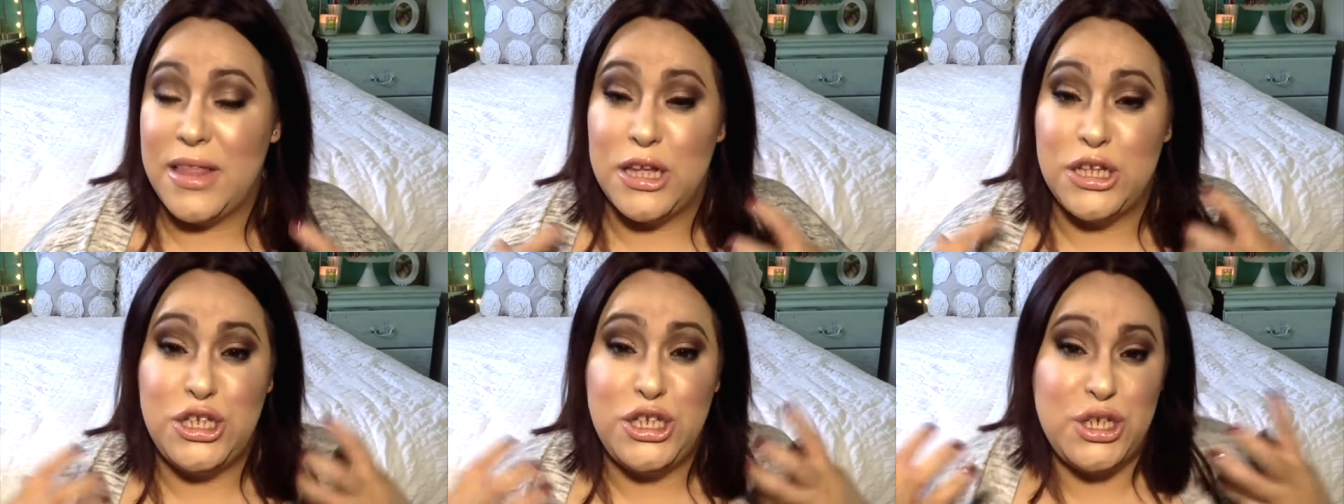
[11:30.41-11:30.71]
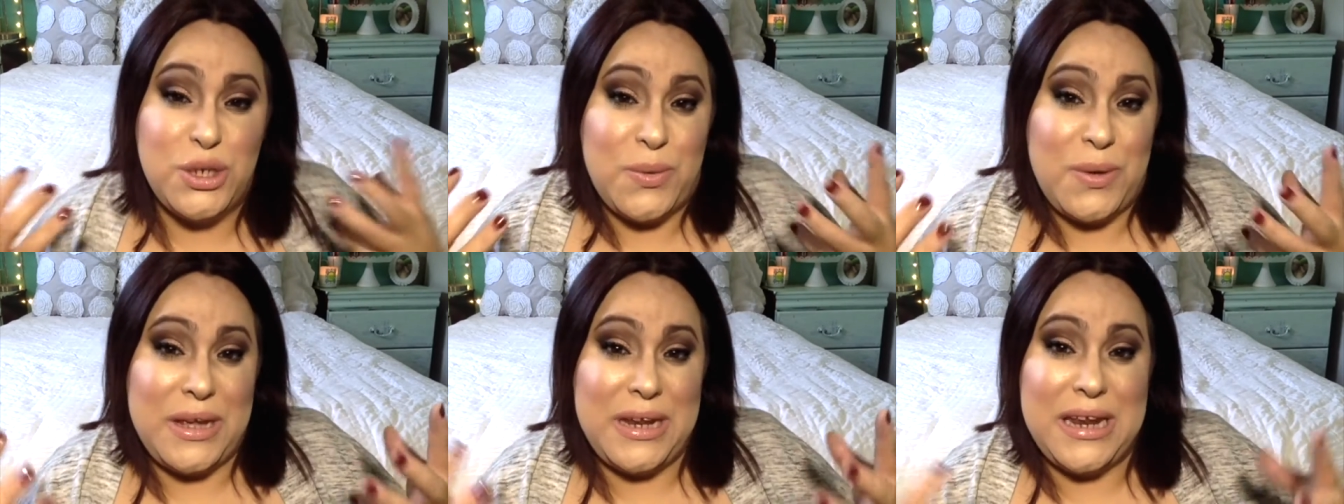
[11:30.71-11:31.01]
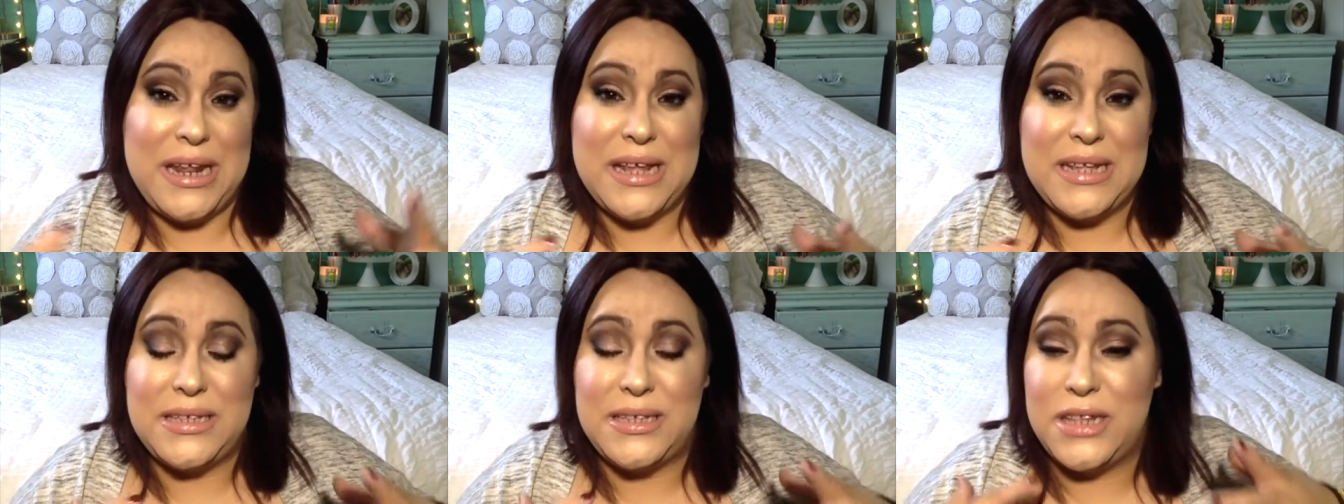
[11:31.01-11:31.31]
the
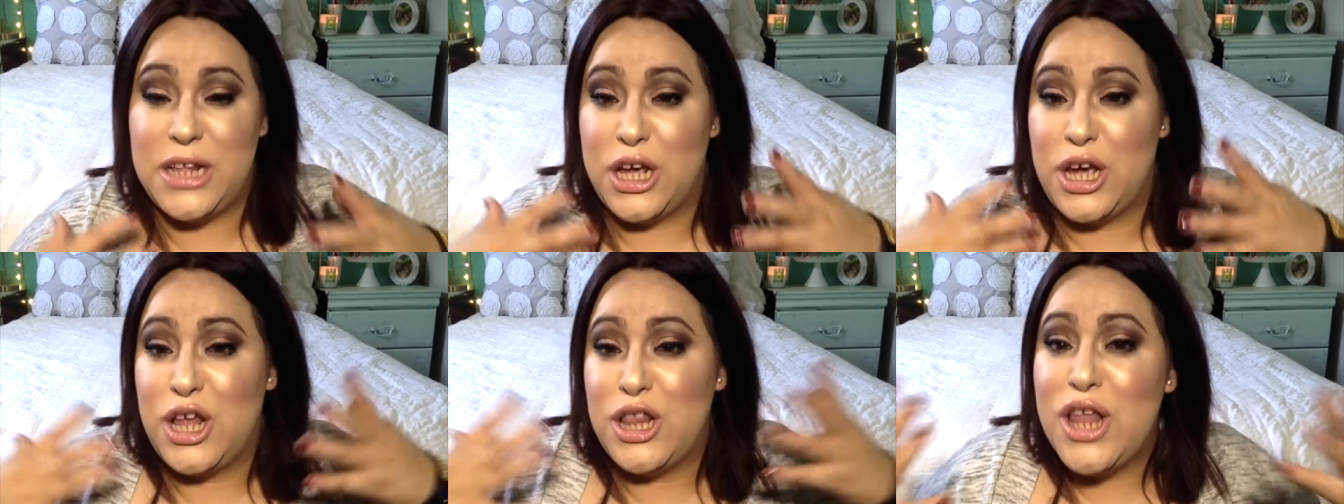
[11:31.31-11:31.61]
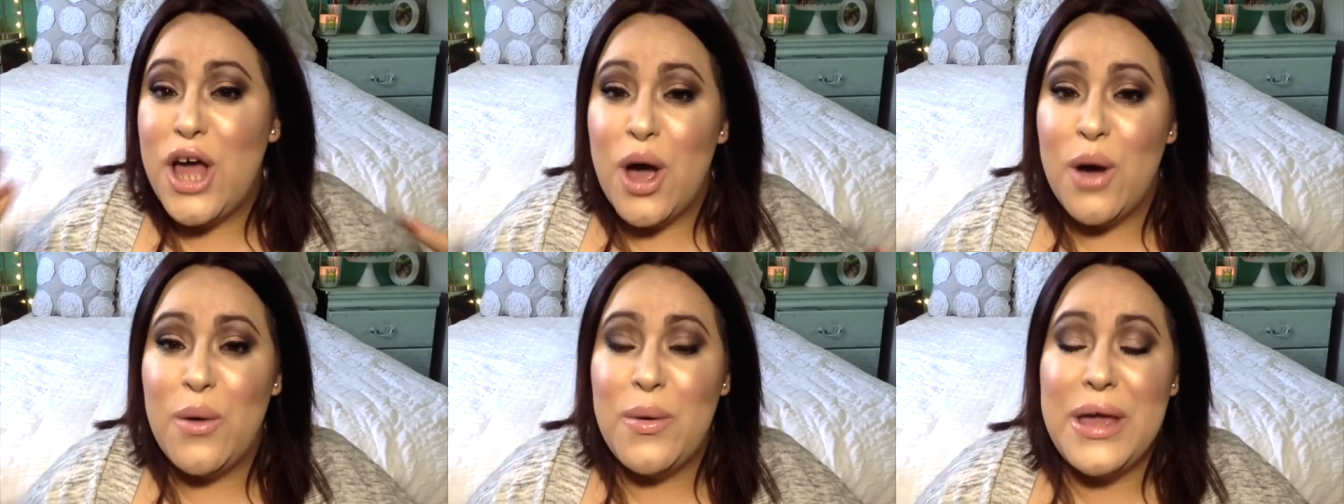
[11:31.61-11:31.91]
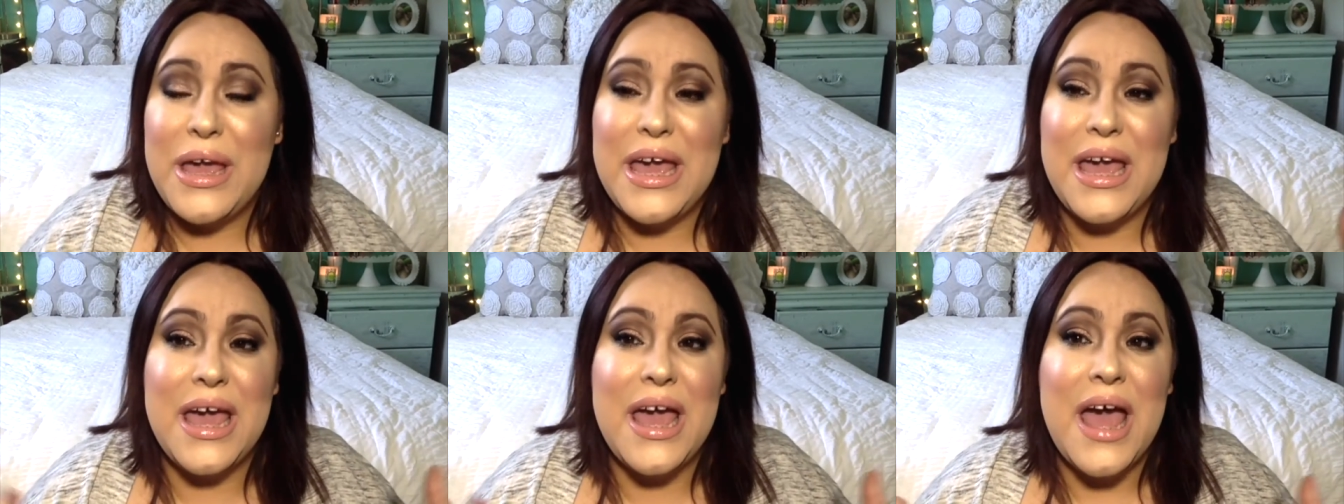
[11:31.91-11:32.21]
dewiness, the
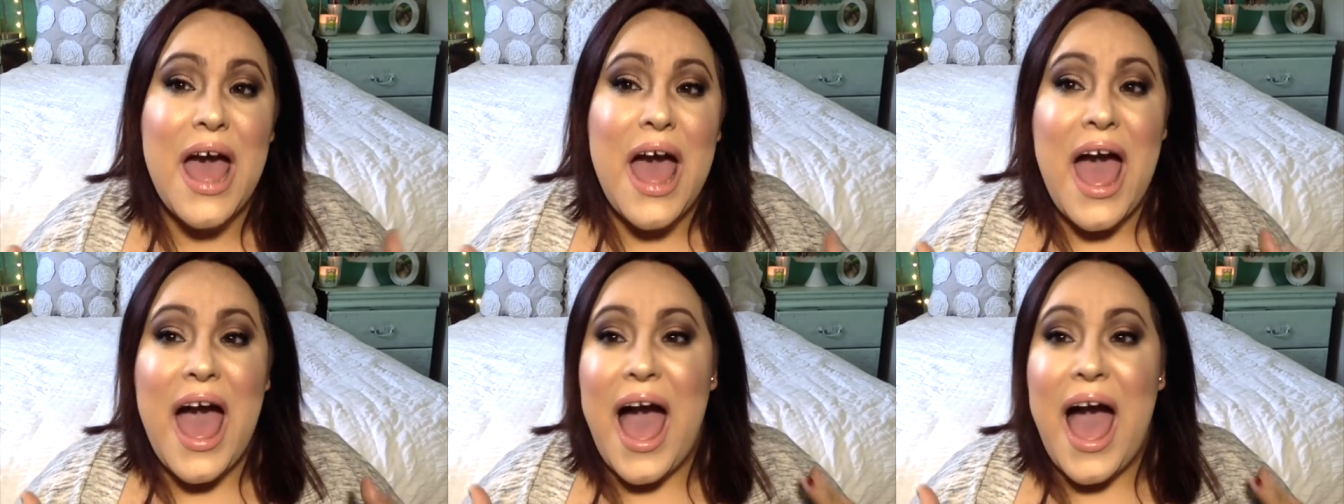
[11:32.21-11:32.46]
glowy.